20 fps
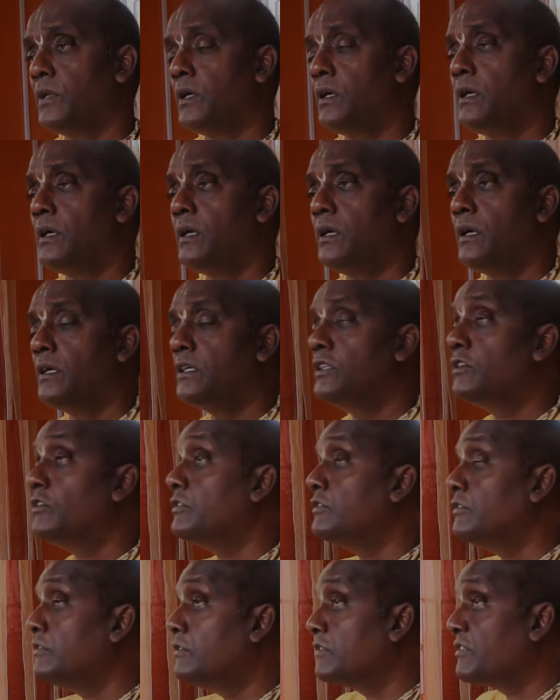No,
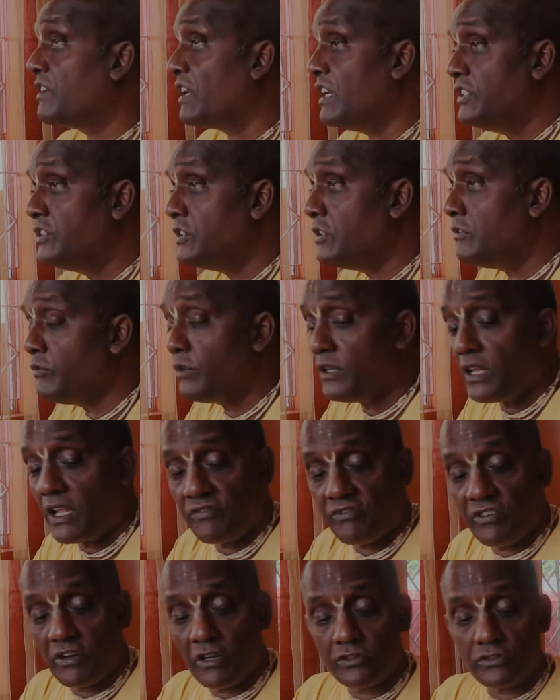religion without
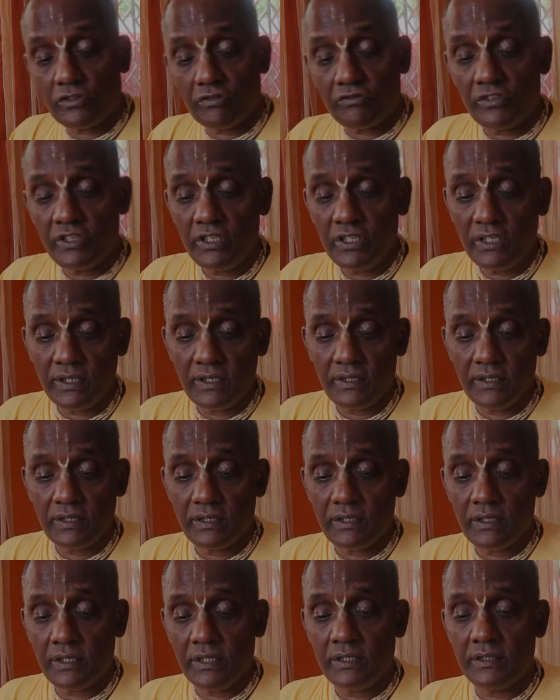philosophy
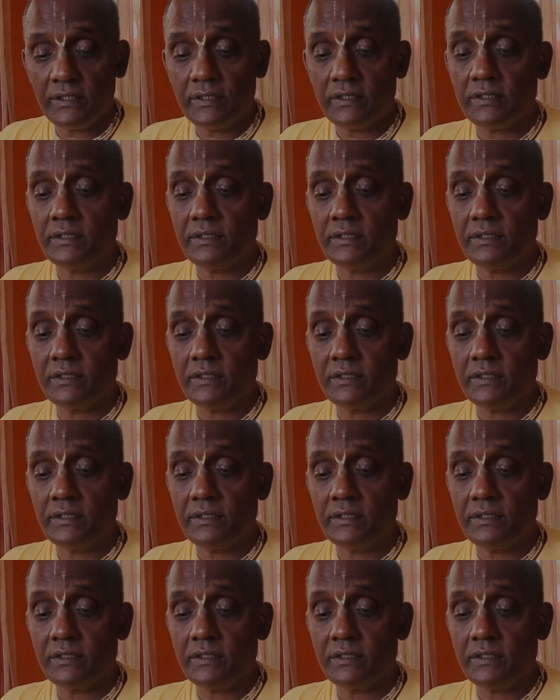is